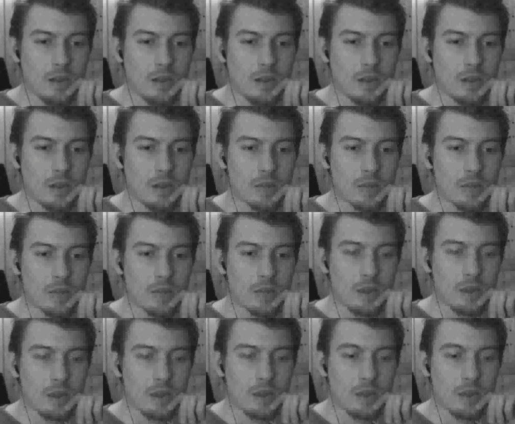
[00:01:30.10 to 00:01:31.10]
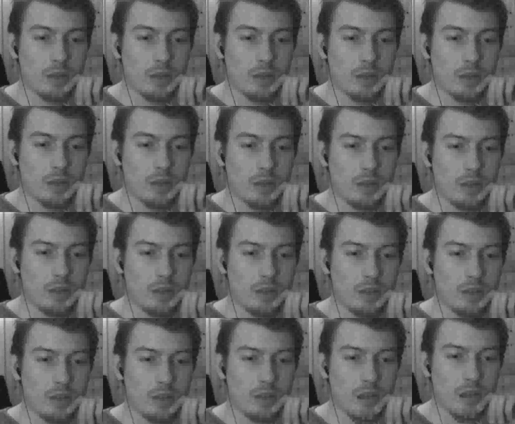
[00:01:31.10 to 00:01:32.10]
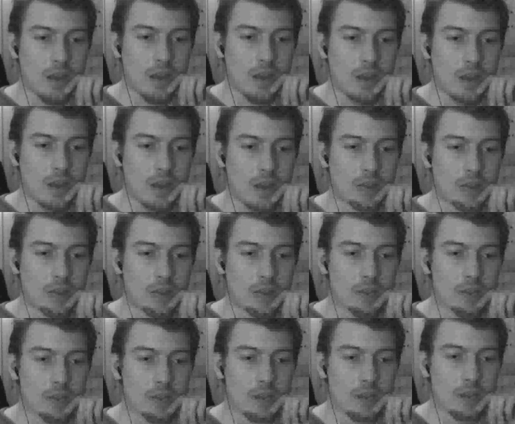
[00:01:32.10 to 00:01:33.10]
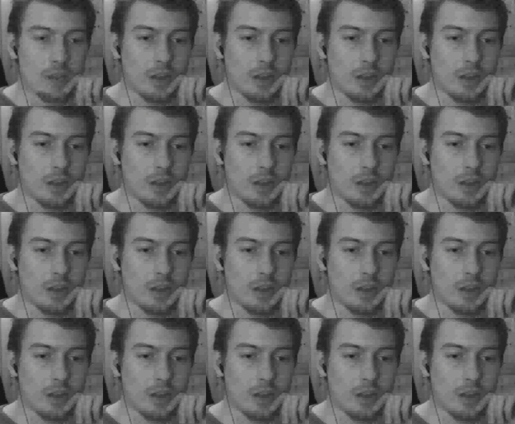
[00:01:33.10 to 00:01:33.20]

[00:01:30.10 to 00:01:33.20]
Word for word: where do I start? I will start